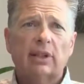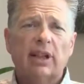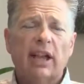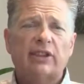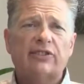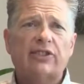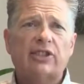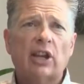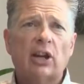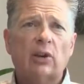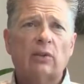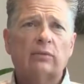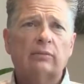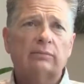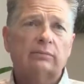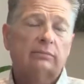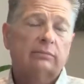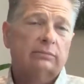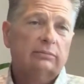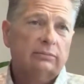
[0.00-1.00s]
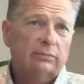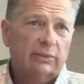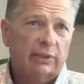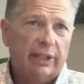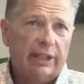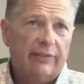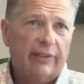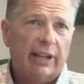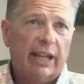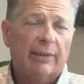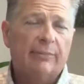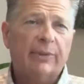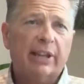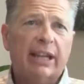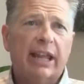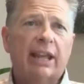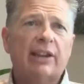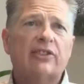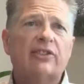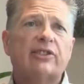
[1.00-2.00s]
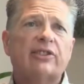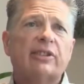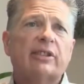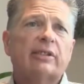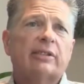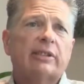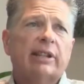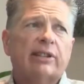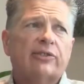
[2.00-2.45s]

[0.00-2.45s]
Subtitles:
And so, leaving MD Anderson,